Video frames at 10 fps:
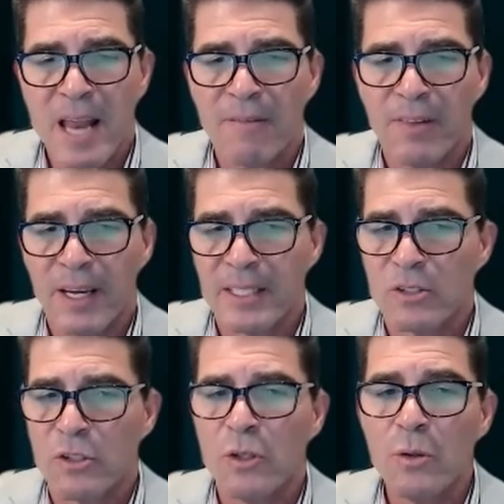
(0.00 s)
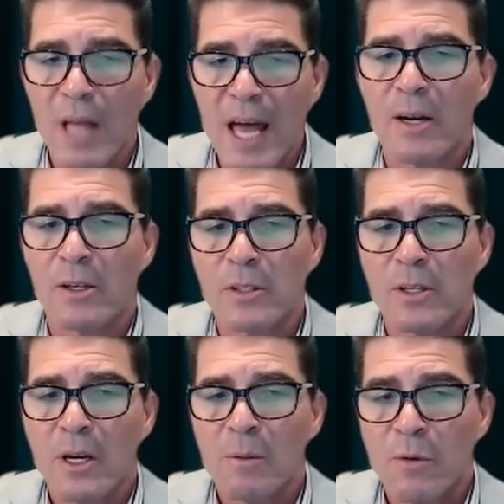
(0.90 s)
Netflix two letters
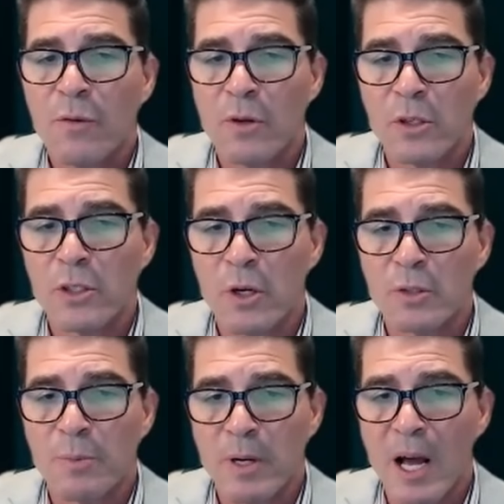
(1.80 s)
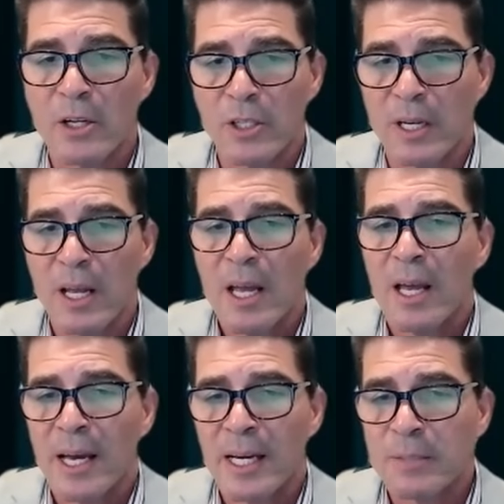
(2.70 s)
before the show's production
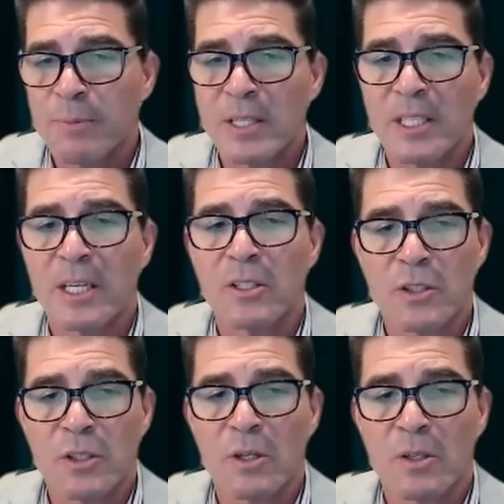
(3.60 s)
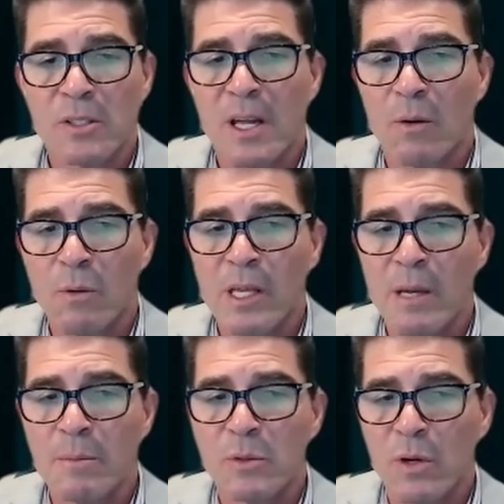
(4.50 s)
expressing concerns that
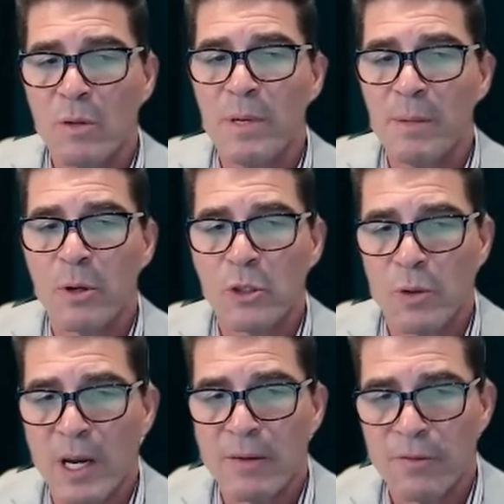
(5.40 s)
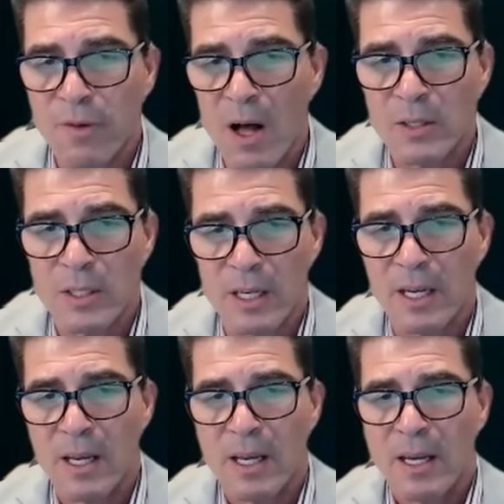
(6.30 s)
Williams would be portrayed falsely.
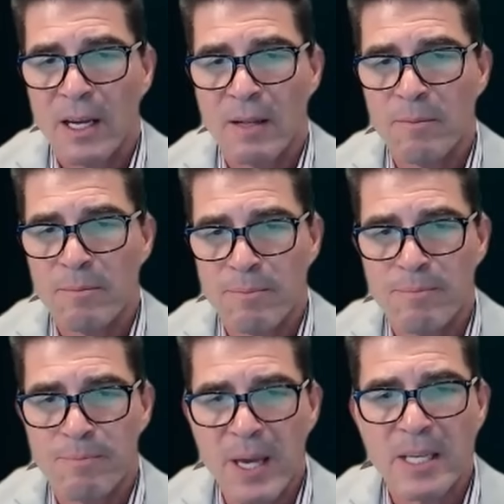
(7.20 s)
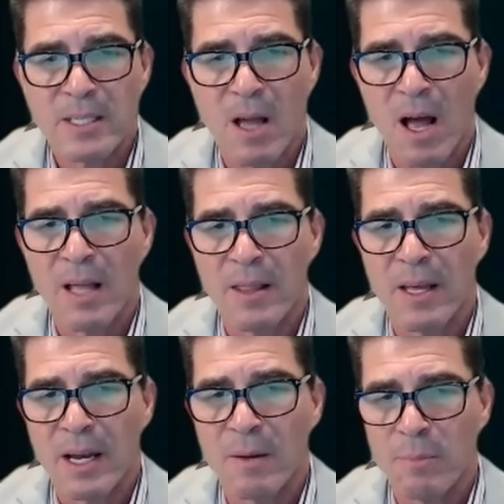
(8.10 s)
And based on
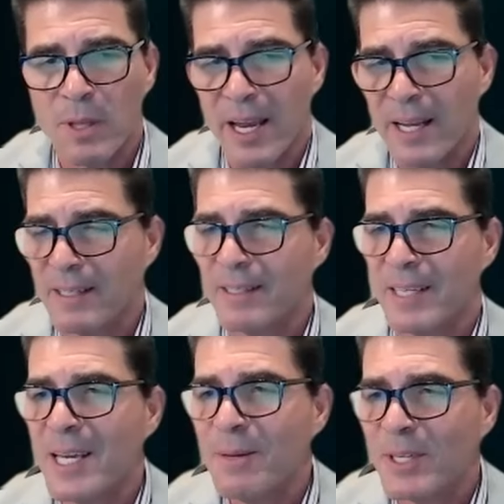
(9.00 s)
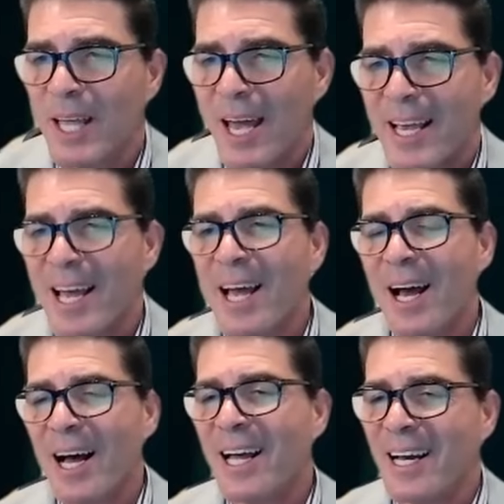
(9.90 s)
the complaint, it seems like
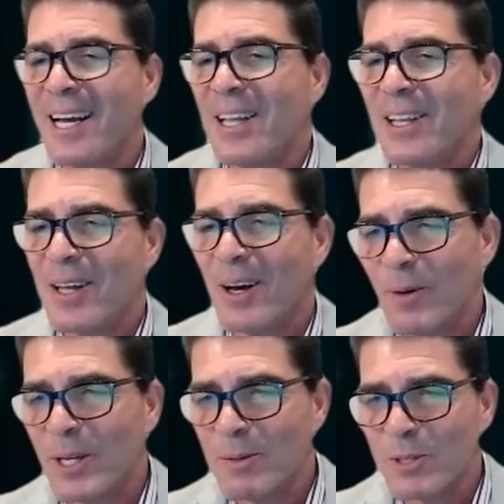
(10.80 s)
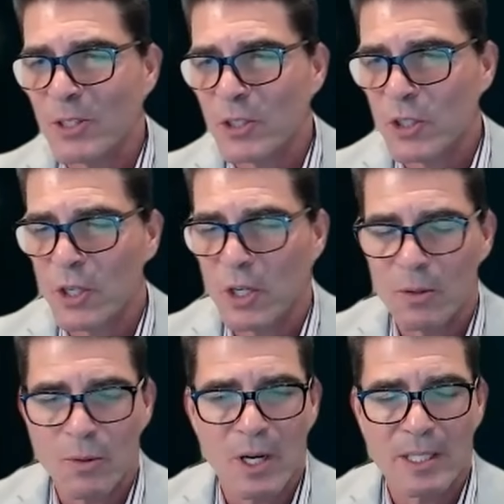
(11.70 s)
uh, Williams'
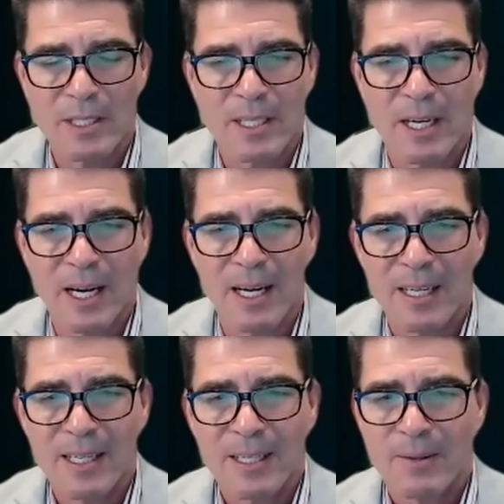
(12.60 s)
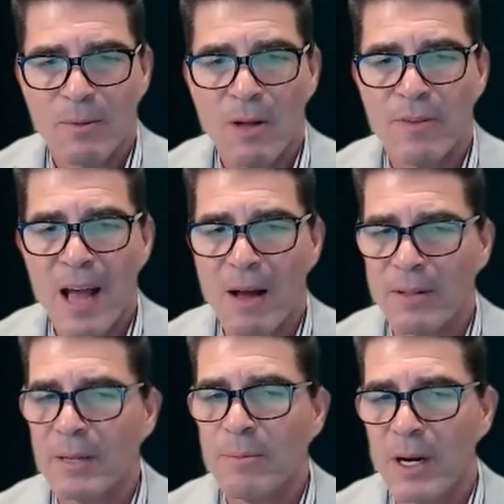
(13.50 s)
concern was uh,
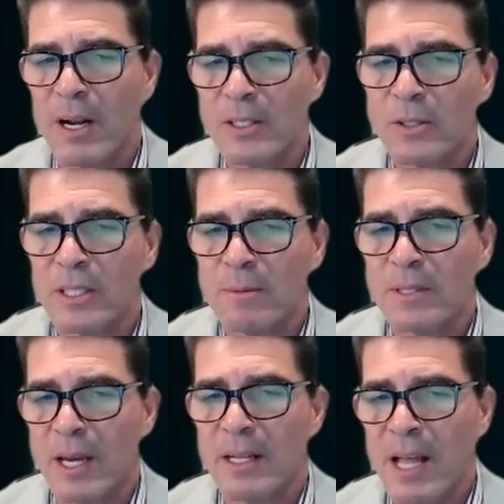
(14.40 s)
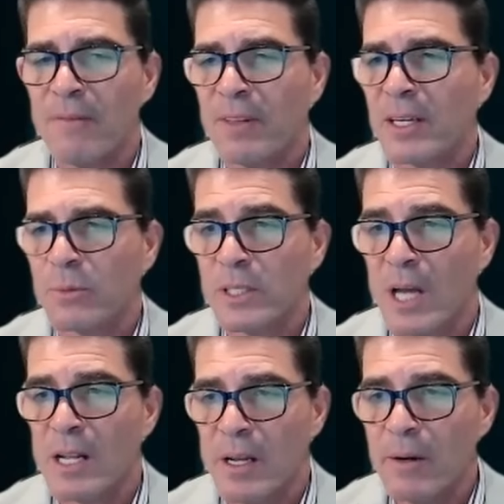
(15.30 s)
well-founded, but it also seems like Netflix was
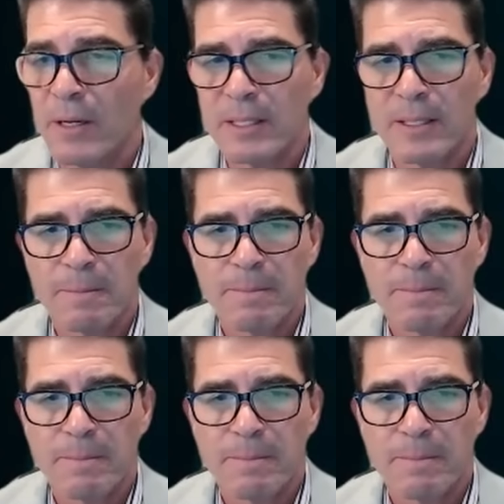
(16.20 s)
on notice.